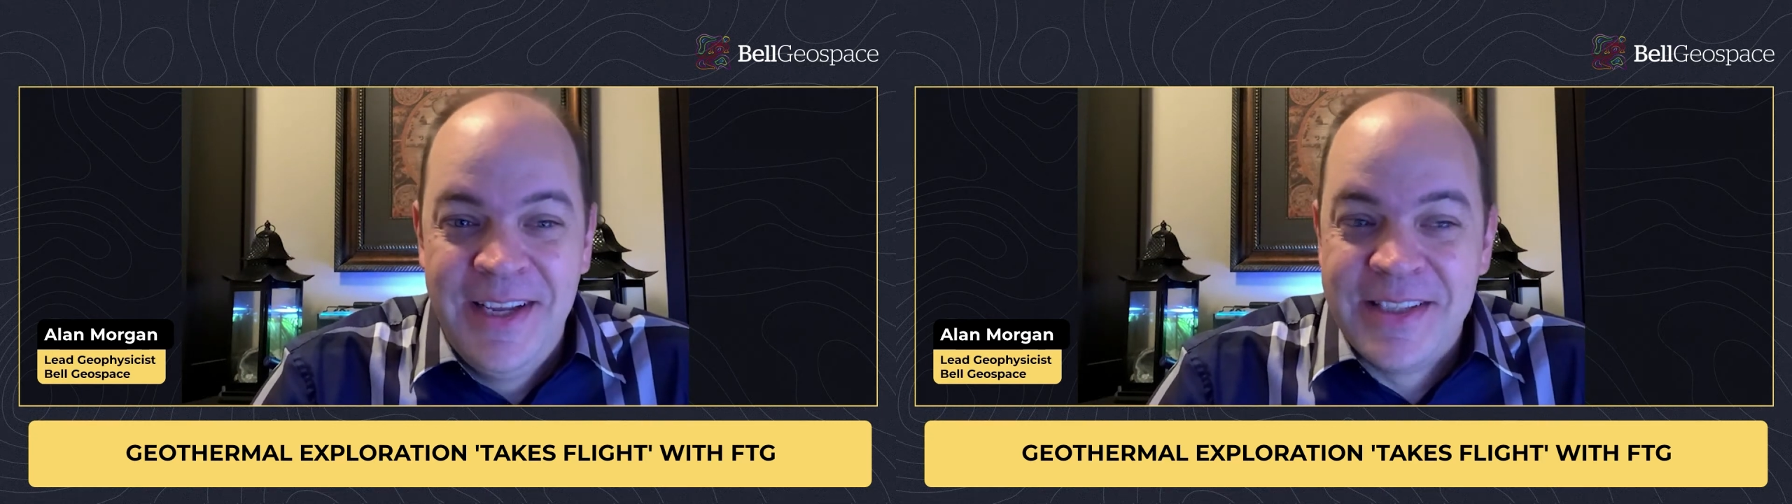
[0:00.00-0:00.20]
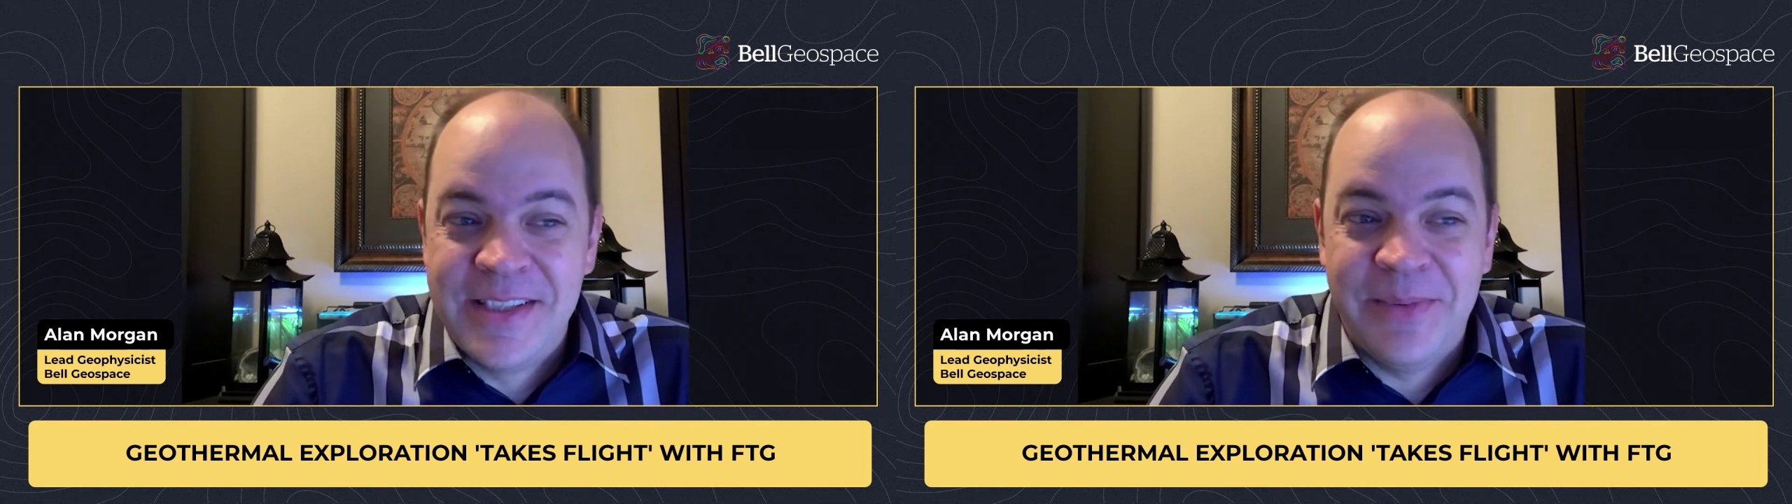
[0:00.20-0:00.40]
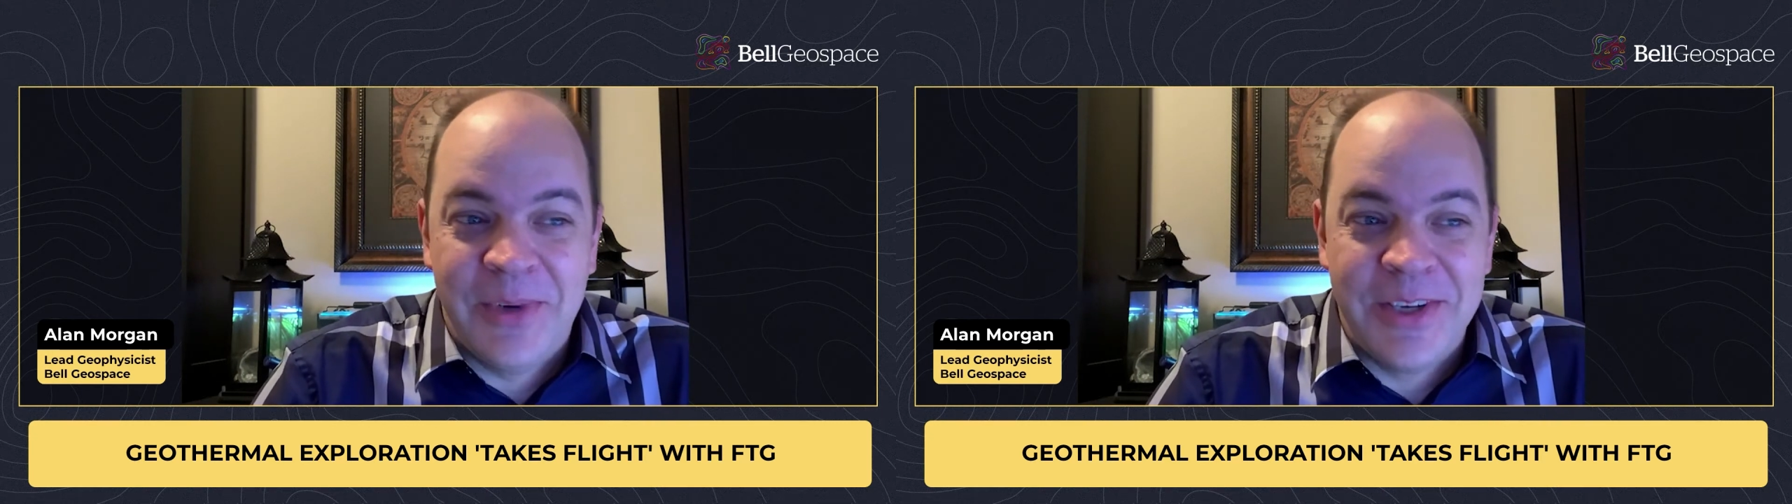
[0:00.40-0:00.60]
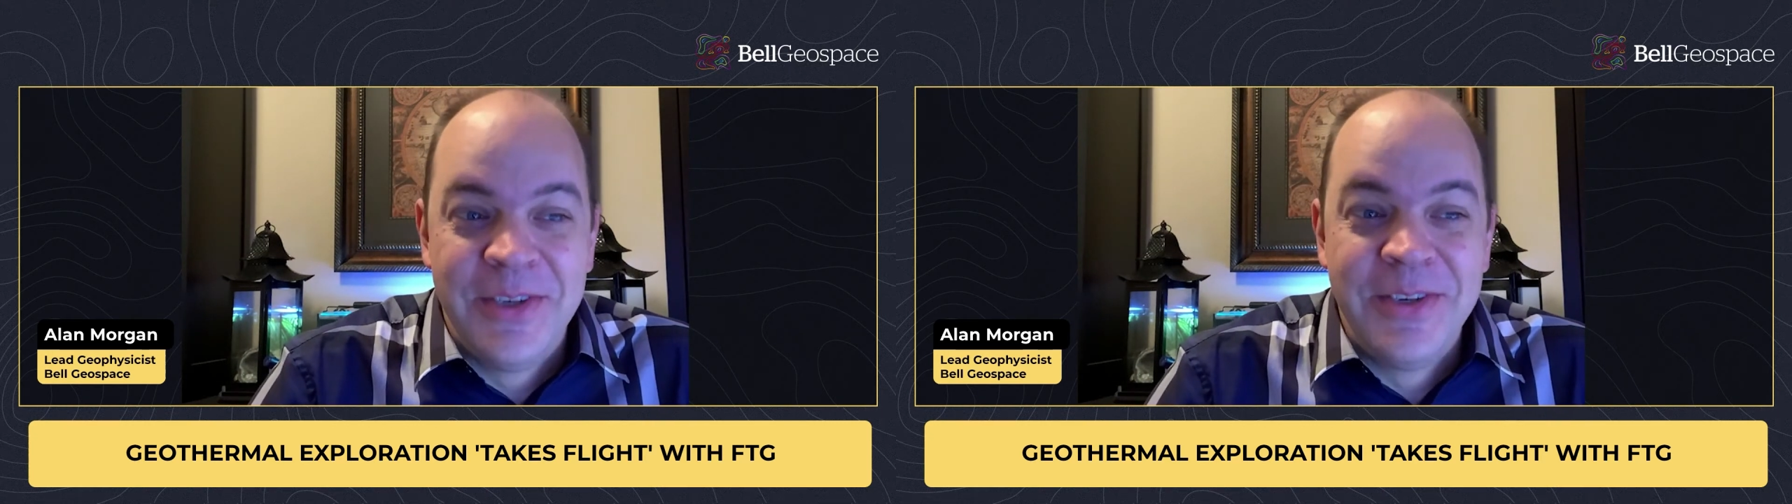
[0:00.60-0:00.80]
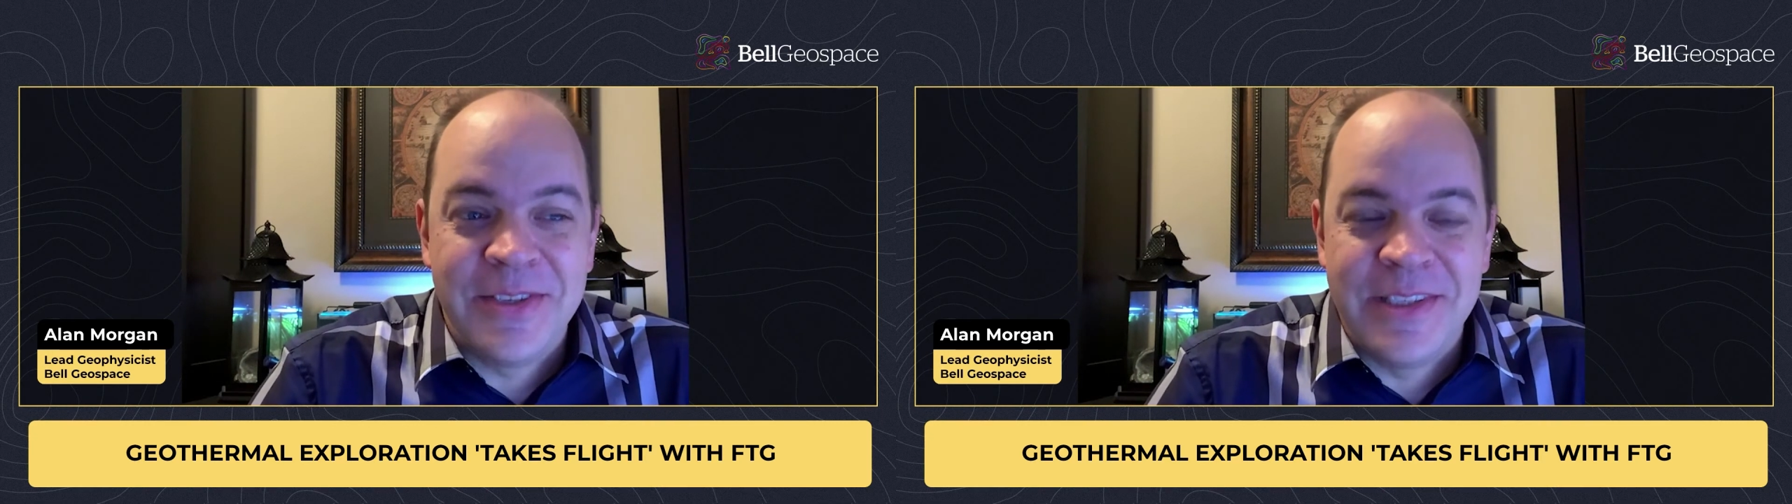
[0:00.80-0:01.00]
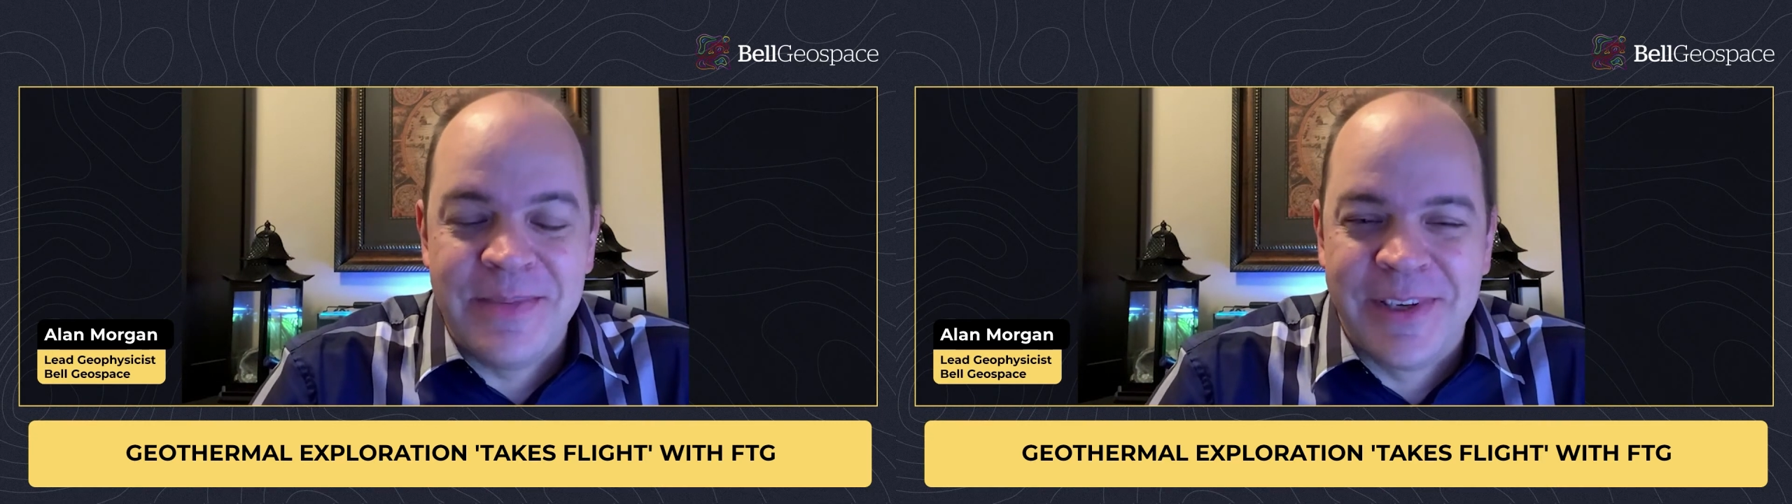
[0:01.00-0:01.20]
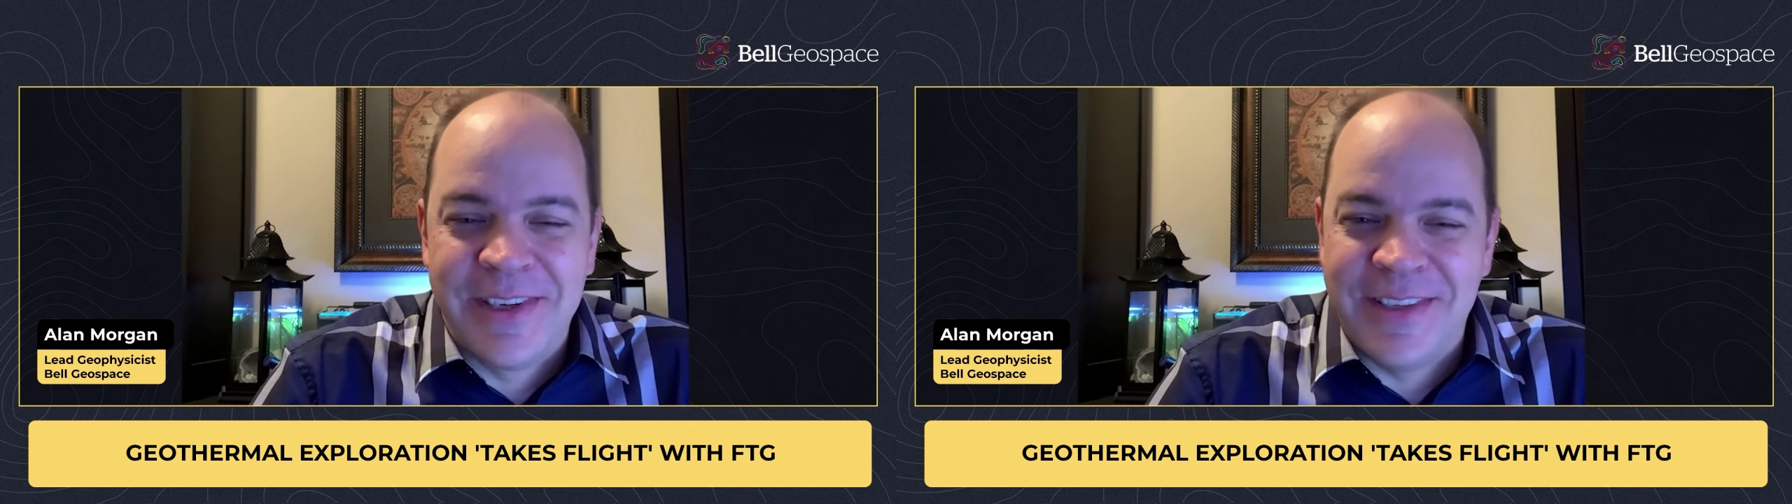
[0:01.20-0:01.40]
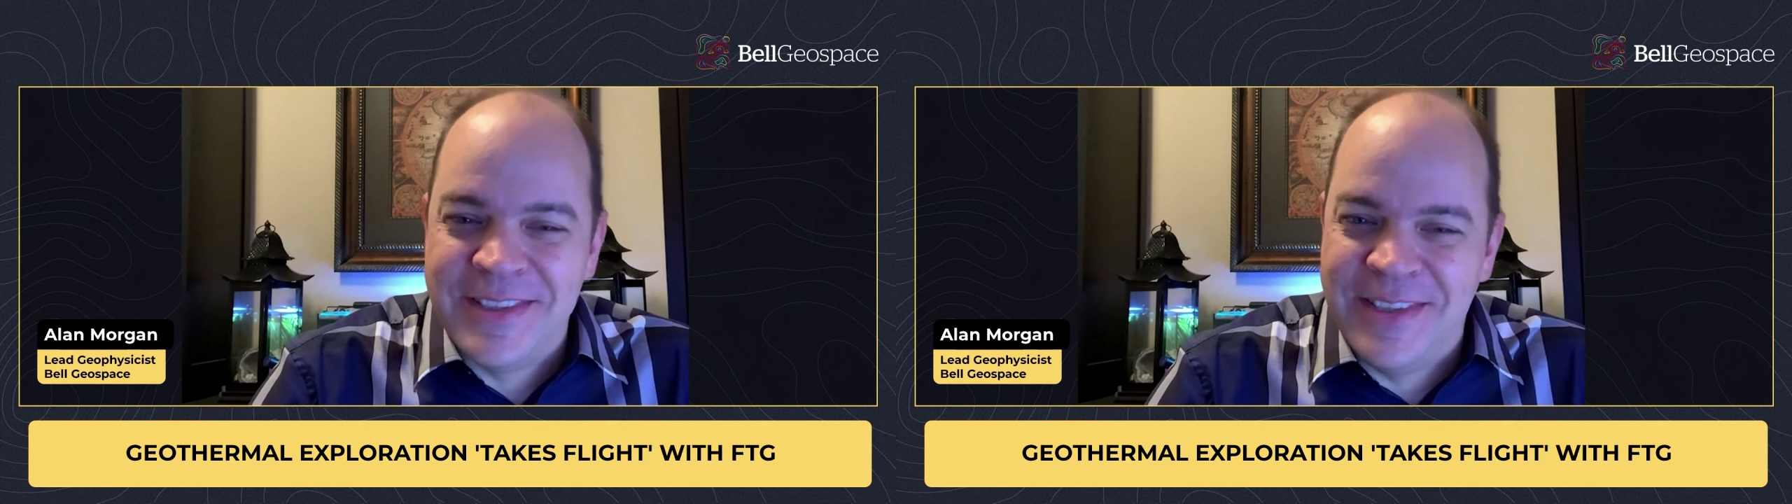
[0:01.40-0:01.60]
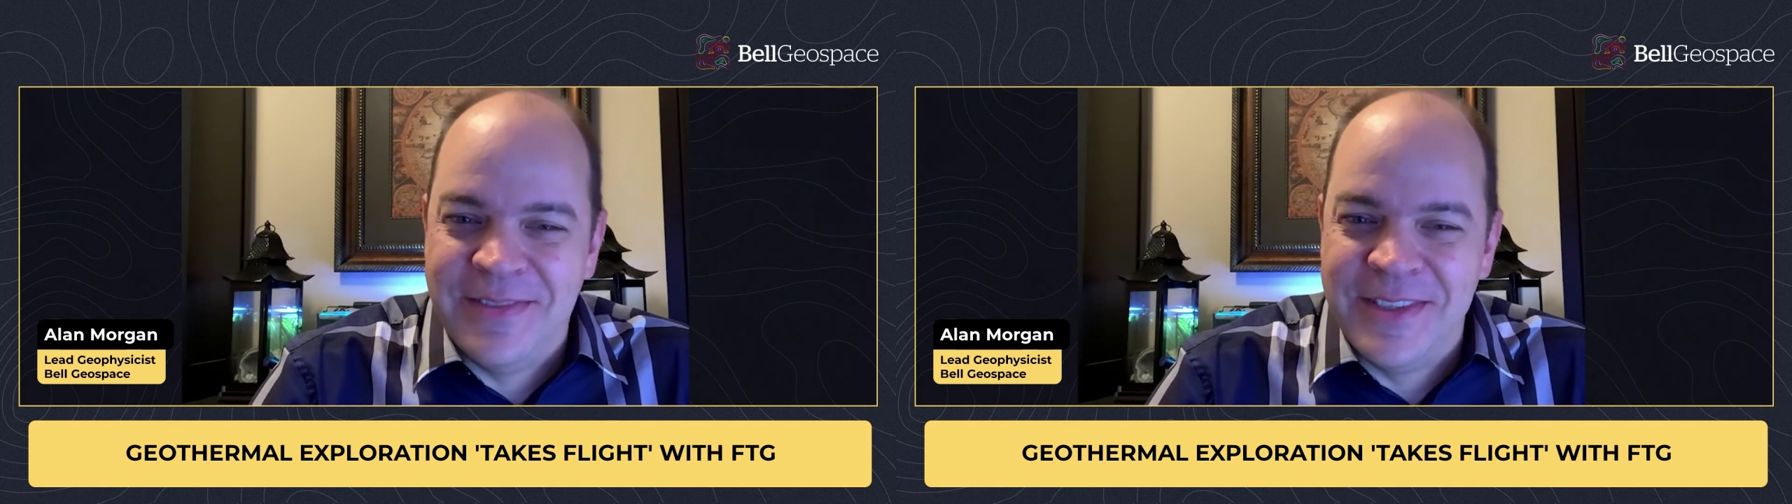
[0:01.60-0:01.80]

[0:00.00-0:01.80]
somewhat useless because it